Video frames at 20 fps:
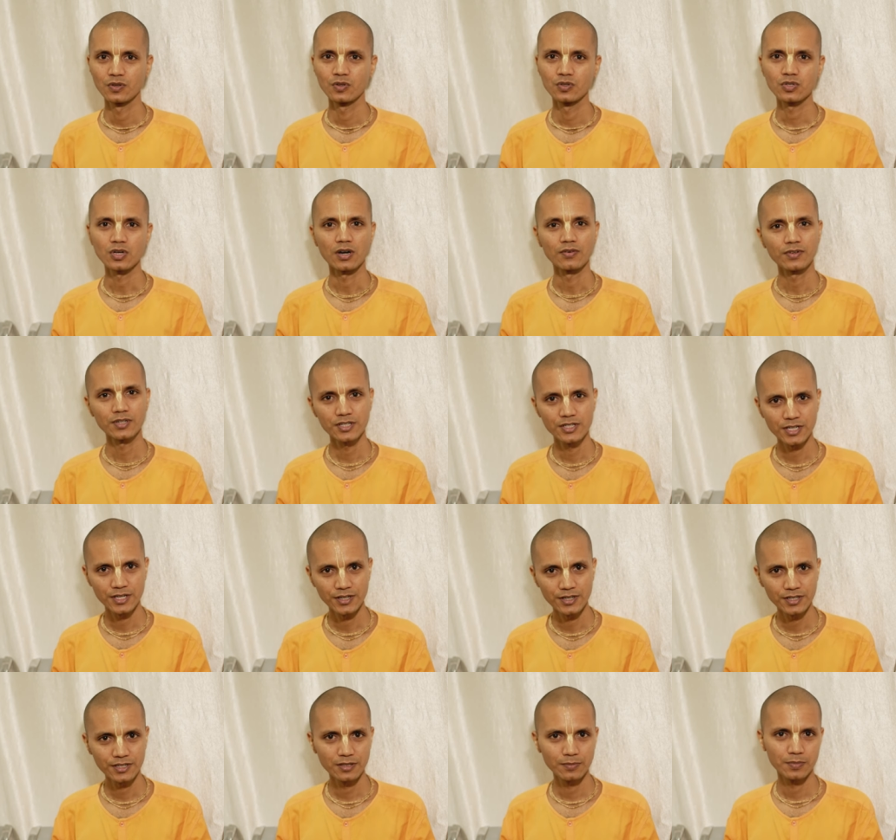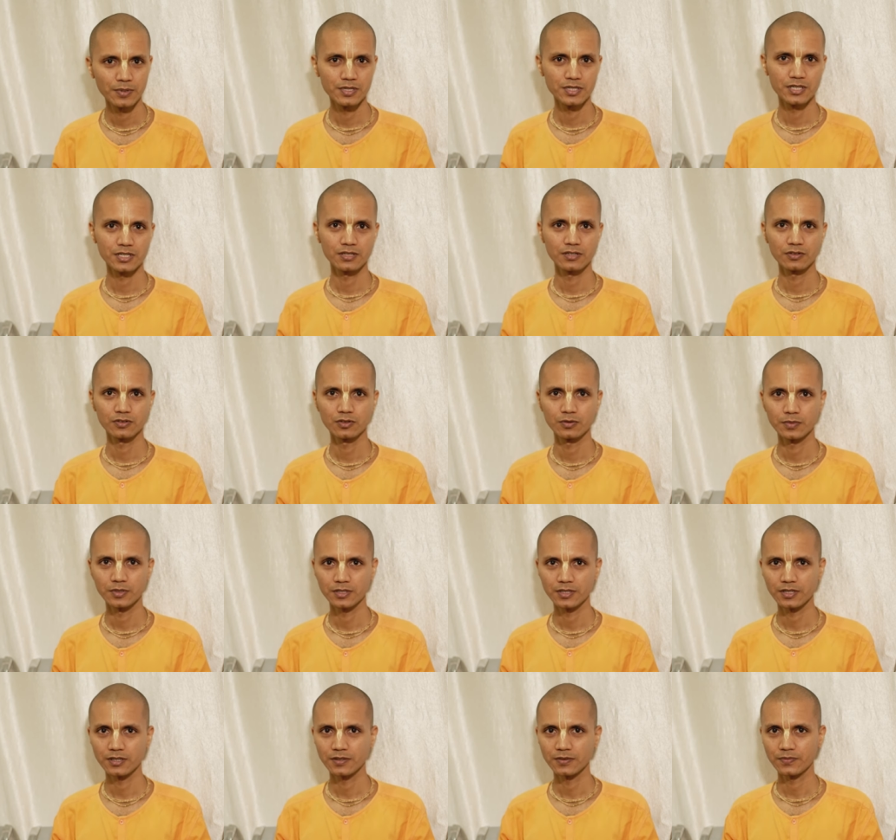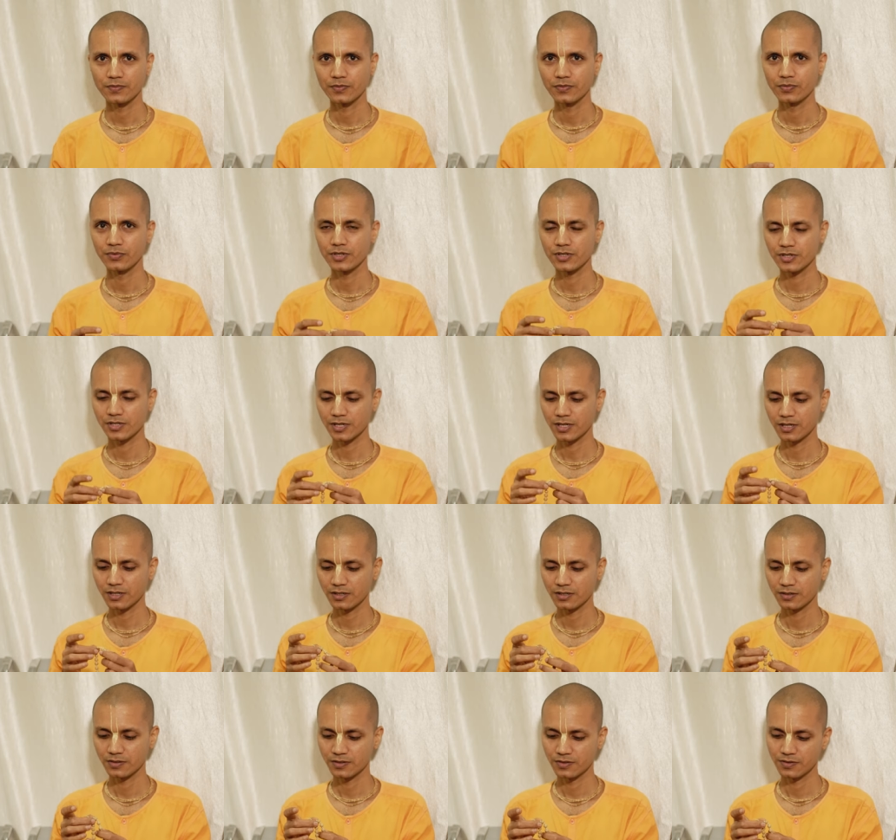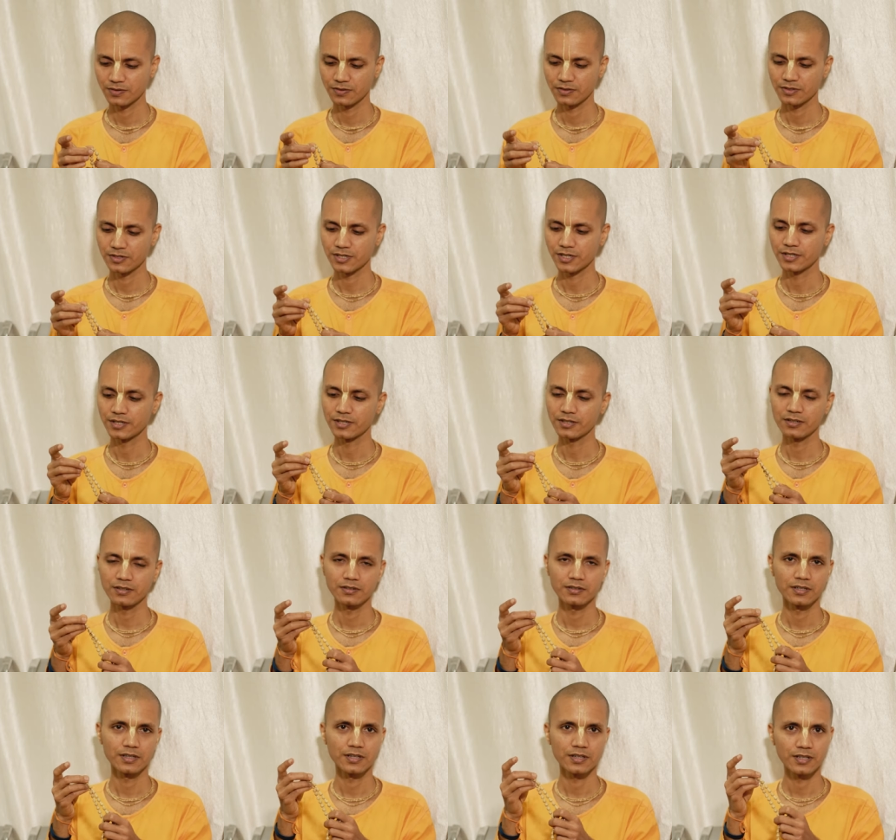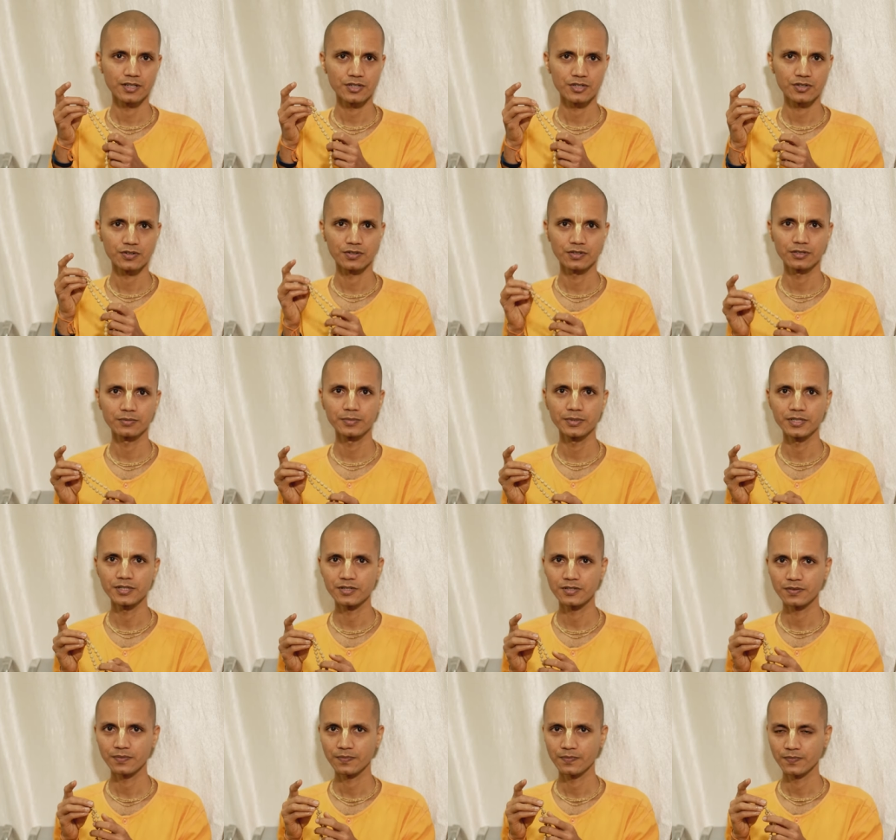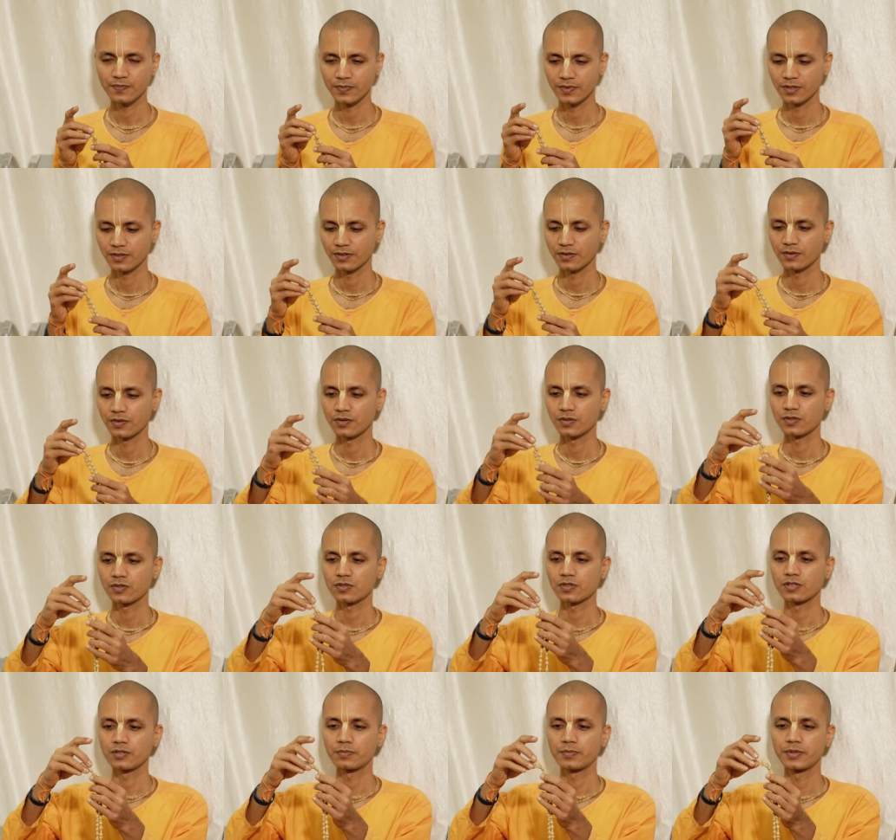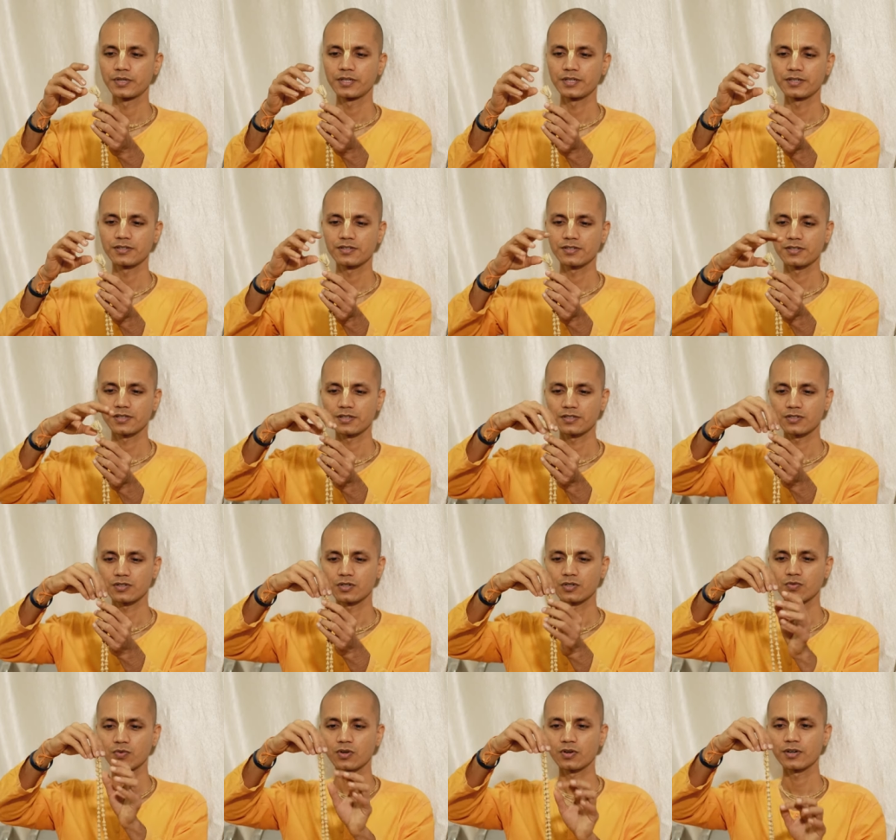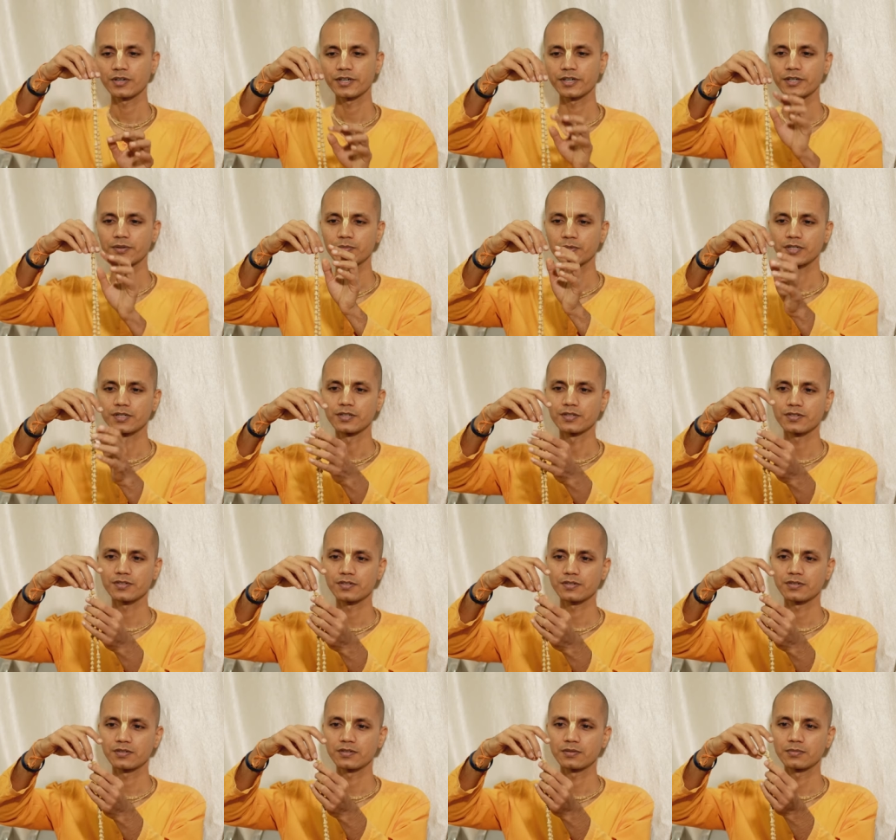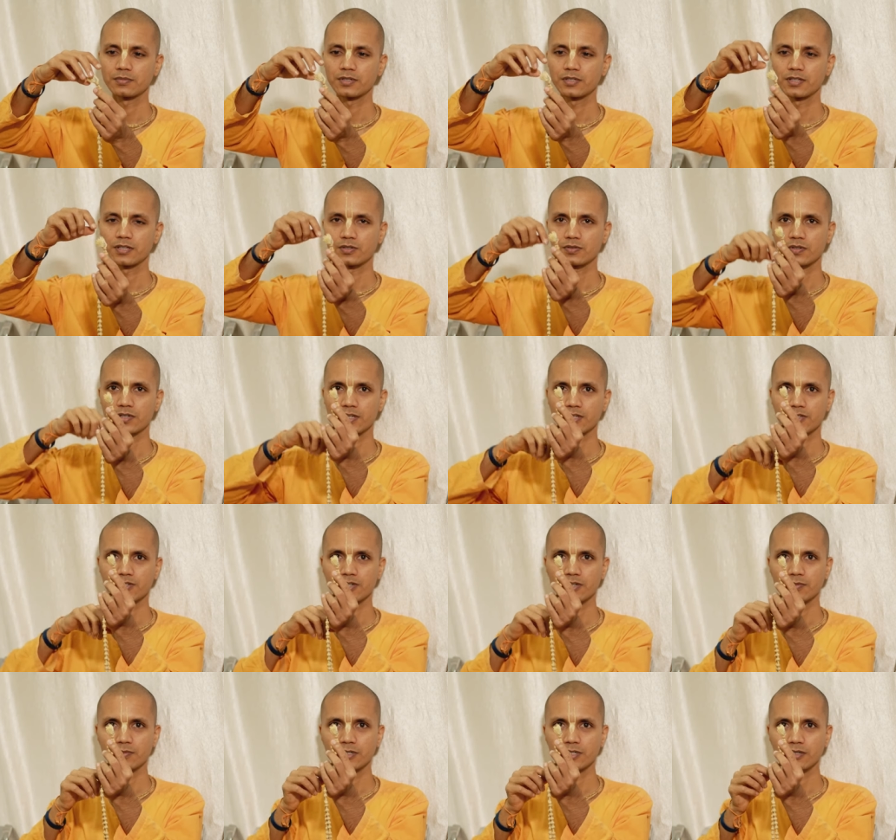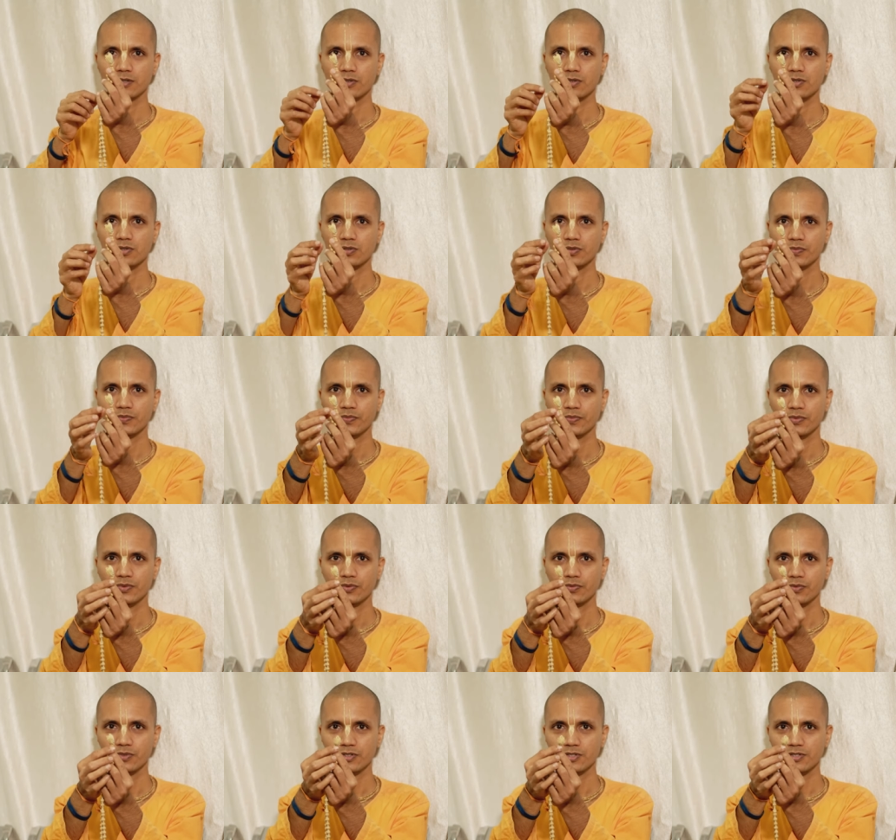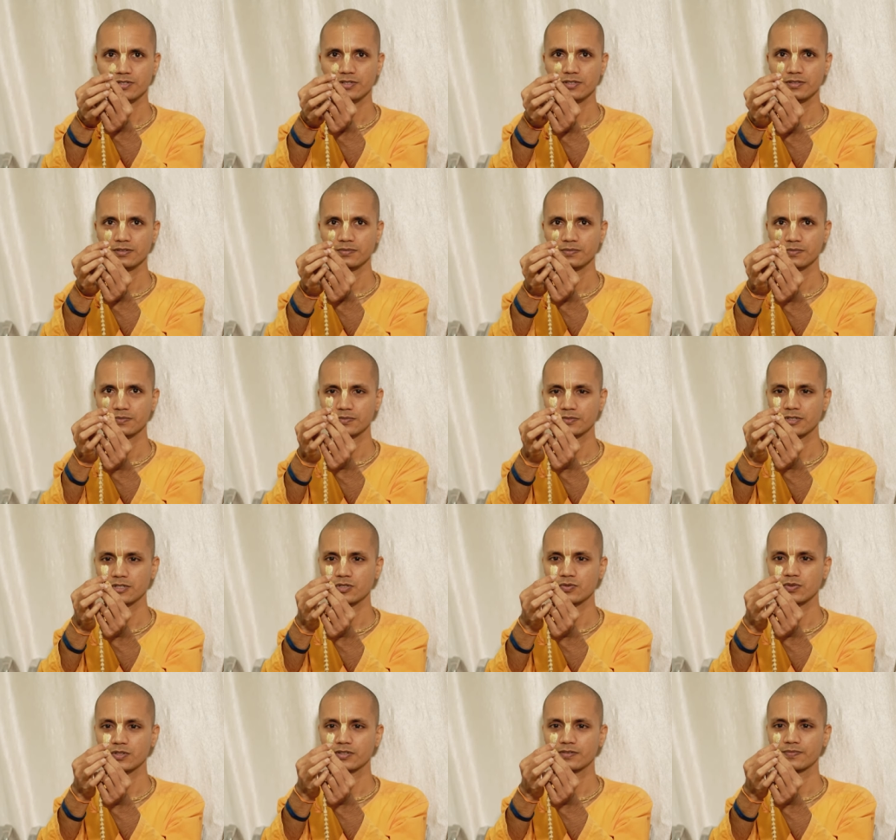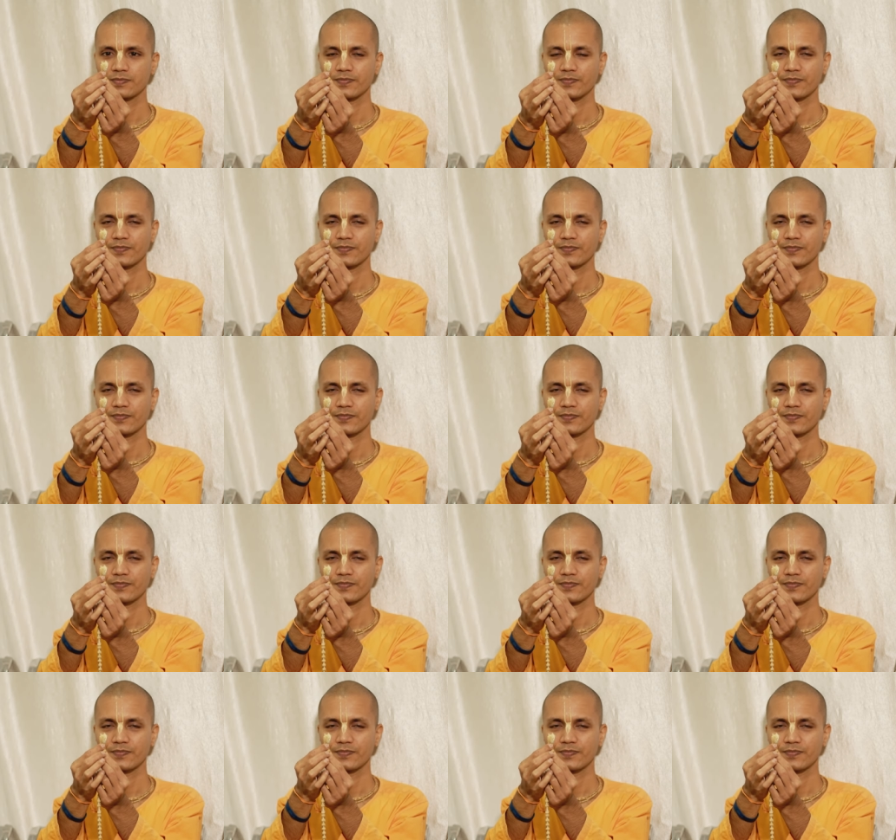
So after chanting the Panchatattva mantra, we start chanting Hare Krishna on the beads. So the beads has got one hundred eight manis, but there is an extra mani also, which is the this one.